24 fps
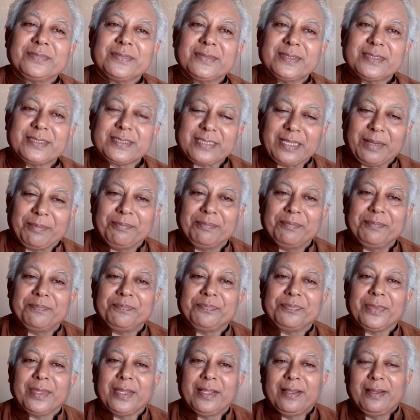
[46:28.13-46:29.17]
Some
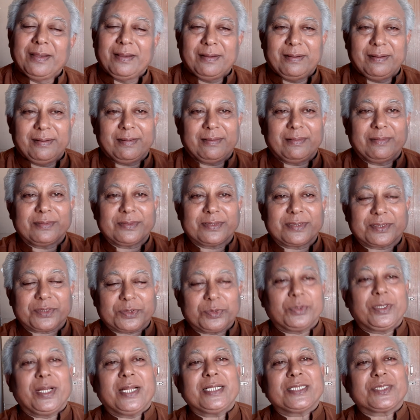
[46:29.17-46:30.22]

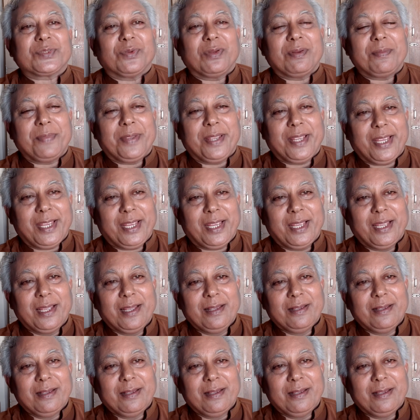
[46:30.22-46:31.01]
students will be